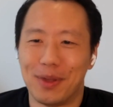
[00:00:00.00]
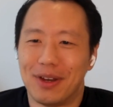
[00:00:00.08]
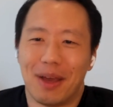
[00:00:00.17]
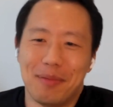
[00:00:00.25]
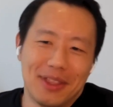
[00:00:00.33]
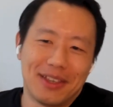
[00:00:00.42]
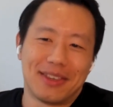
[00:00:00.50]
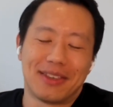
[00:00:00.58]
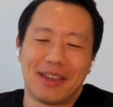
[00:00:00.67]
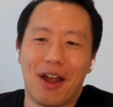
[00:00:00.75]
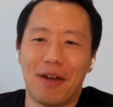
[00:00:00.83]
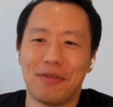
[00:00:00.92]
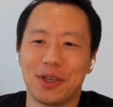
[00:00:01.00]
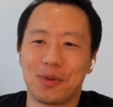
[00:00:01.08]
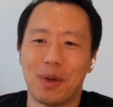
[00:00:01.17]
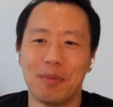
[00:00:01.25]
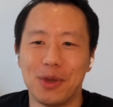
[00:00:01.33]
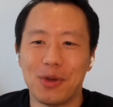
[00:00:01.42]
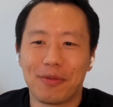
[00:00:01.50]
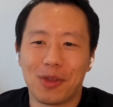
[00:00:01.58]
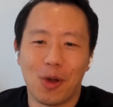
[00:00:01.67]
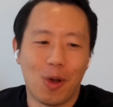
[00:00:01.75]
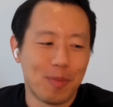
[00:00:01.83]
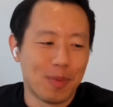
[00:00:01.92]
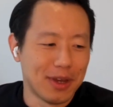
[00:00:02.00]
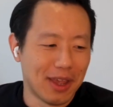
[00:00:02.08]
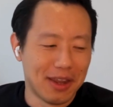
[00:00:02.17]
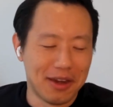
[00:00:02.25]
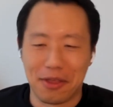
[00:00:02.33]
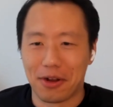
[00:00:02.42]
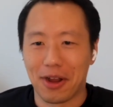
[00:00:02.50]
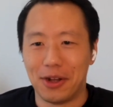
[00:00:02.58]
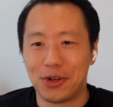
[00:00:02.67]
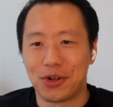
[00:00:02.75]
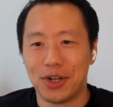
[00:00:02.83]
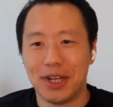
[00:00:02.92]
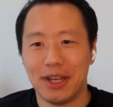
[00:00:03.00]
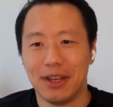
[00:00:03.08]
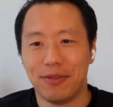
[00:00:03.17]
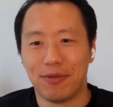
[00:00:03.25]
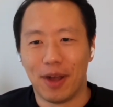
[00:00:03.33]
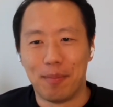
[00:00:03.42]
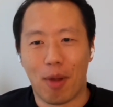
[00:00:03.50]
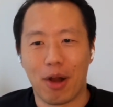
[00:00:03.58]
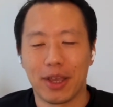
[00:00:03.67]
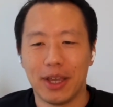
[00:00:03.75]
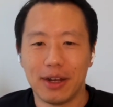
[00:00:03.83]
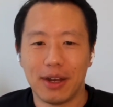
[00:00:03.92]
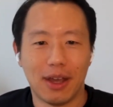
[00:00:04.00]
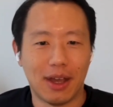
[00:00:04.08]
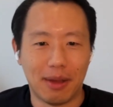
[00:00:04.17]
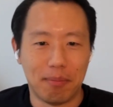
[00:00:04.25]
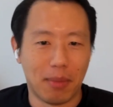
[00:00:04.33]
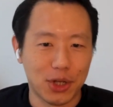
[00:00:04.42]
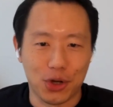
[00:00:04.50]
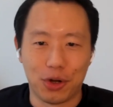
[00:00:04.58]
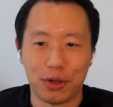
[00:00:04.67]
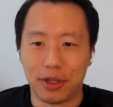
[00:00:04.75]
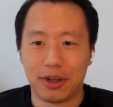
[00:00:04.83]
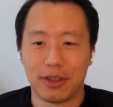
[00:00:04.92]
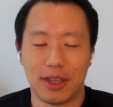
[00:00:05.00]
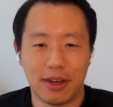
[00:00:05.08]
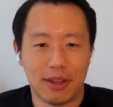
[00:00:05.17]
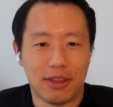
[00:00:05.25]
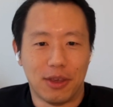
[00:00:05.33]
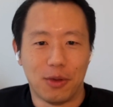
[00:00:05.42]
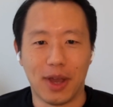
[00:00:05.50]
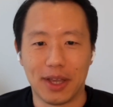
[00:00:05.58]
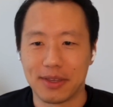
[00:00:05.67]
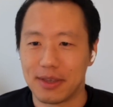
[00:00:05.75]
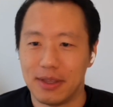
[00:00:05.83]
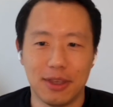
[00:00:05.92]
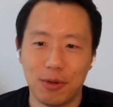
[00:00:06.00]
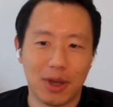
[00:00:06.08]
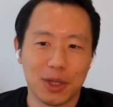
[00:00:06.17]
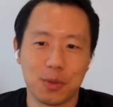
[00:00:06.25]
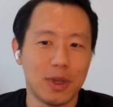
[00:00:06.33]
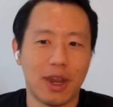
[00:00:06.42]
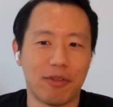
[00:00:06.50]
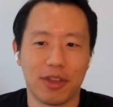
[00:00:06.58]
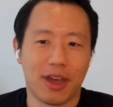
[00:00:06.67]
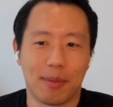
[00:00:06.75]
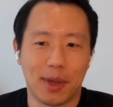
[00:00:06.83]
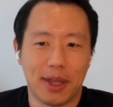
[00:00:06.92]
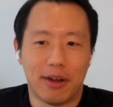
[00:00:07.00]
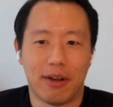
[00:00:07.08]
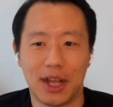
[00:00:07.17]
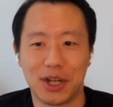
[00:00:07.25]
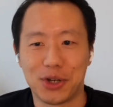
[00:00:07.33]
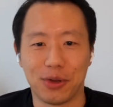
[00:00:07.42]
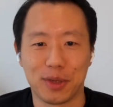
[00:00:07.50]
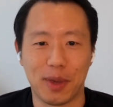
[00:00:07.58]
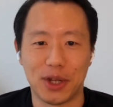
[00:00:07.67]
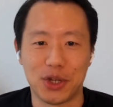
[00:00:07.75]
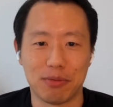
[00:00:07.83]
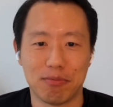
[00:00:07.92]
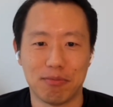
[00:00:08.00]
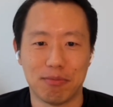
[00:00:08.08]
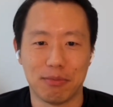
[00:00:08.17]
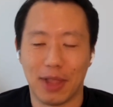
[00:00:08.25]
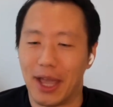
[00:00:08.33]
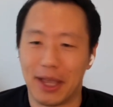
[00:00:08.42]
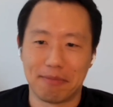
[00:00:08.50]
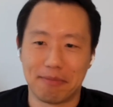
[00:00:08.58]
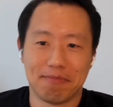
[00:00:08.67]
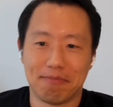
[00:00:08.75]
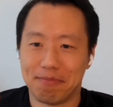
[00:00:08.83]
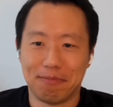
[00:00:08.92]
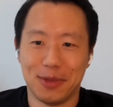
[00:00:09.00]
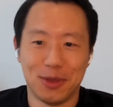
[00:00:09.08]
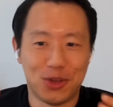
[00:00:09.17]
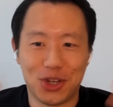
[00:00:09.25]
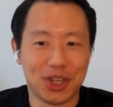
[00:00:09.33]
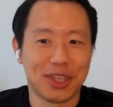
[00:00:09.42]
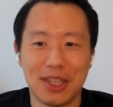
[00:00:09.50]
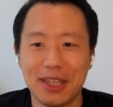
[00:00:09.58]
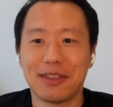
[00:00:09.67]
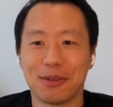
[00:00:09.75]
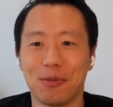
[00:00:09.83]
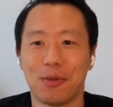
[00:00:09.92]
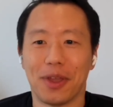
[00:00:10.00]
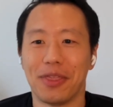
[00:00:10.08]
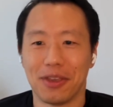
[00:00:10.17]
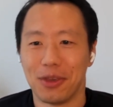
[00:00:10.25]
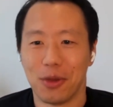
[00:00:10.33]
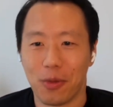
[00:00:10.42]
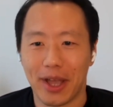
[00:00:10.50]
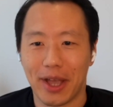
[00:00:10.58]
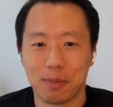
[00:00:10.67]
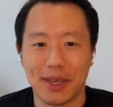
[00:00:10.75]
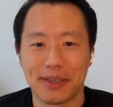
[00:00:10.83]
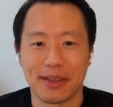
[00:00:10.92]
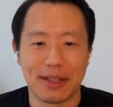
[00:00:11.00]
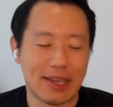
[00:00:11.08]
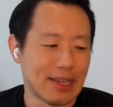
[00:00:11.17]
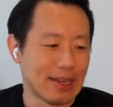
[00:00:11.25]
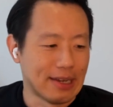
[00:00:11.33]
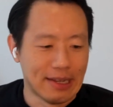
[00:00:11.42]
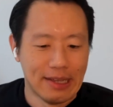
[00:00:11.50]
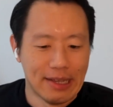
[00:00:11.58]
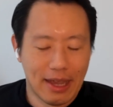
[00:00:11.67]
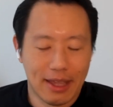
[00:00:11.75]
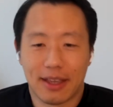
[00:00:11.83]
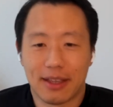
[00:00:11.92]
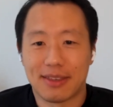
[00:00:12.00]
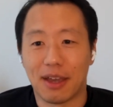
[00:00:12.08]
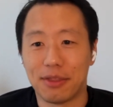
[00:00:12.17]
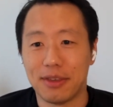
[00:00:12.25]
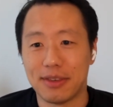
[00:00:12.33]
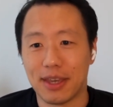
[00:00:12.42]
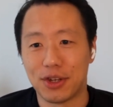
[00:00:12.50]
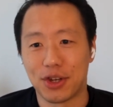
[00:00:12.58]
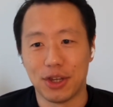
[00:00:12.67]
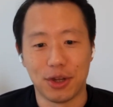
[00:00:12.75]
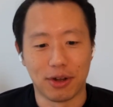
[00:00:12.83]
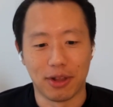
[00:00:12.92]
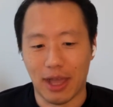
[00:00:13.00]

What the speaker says: I mean, this is an obvious one, but you have to open in another country, a market, much earlier than in the US. The US, we never thought about international expansion. Like, you just need to win the US, basically. And I think in Southeast Asia, you're